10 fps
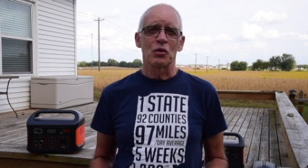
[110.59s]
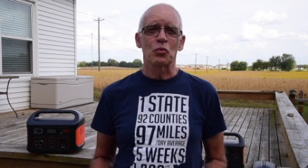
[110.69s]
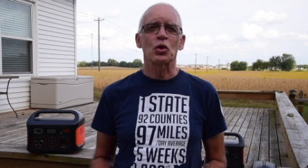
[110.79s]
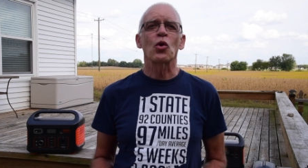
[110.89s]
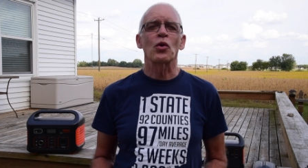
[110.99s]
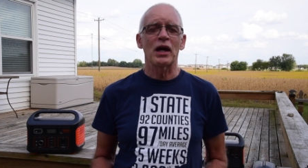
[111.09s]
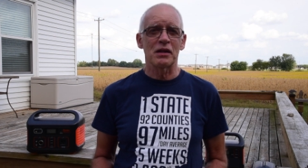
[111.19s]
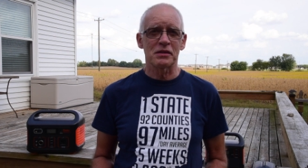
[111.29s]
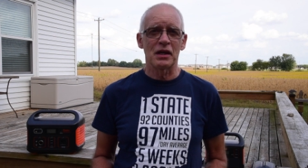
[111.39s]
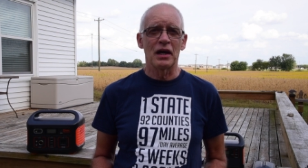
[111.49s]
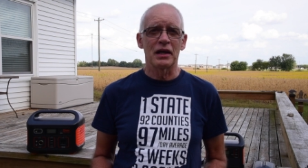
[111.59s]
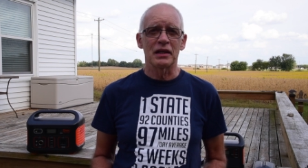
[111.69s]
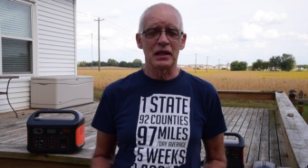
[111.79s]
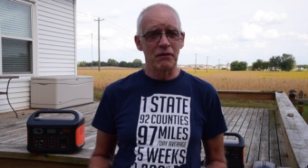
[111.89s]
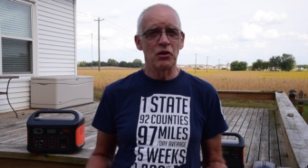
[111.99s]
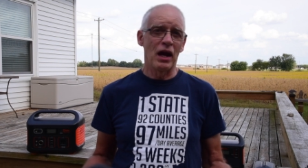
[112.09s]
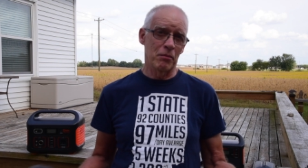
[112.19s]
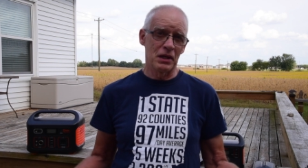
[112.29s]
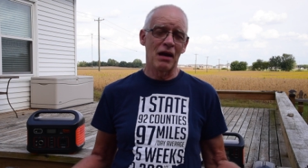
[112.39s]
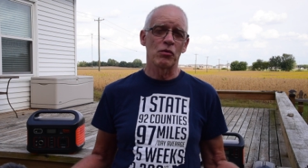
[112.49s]
record outside and if you
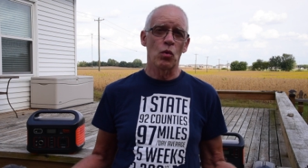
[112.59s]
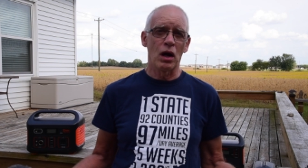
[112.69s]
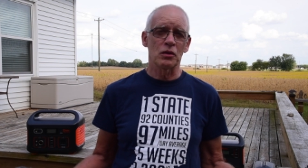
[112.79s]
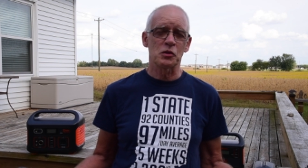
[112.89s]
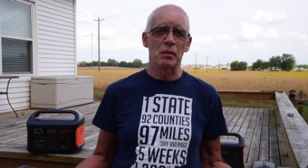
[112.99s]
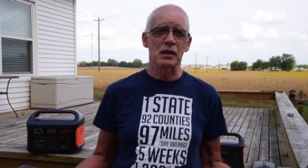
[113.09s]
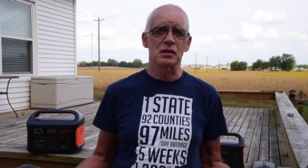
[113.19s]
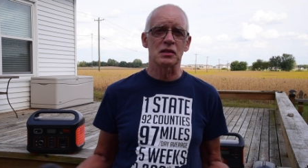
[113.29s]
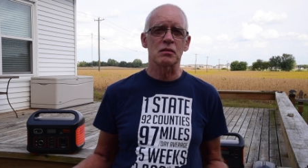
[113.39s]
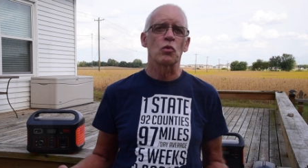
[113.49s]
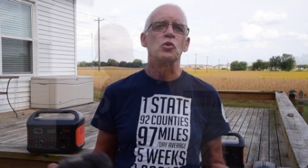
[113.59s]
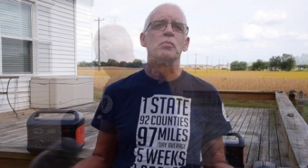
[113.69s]
happen to have a wireless mic system or you